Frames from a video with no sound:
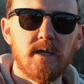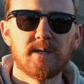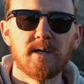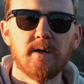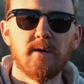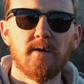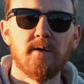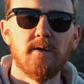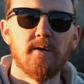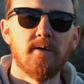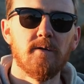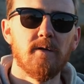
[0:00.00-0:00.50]

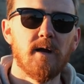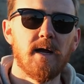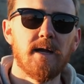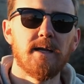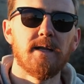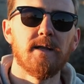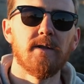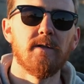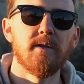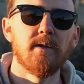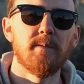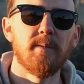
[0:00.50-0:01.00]
so I can
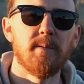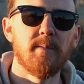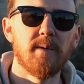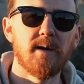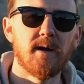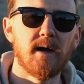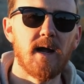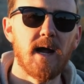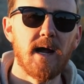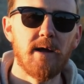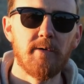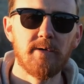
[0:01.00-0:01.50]
get a little bit
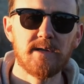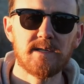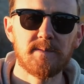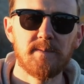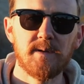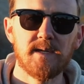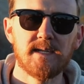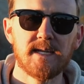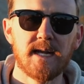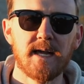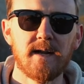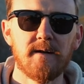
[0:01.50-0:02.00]
better highway
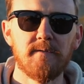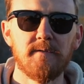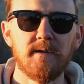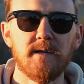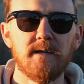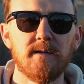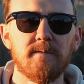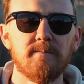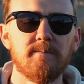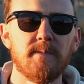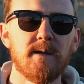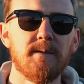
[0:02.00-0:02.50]
speeds out of
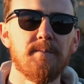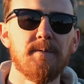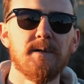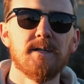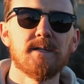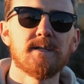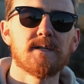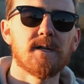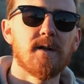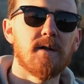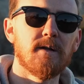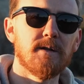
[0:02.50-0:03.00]
it, maybe
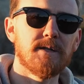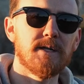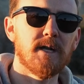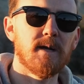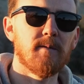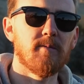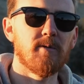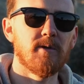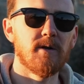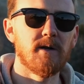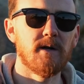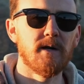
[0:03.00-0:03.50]
install a
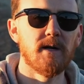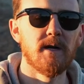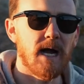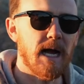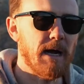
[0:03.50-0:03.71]
doubler.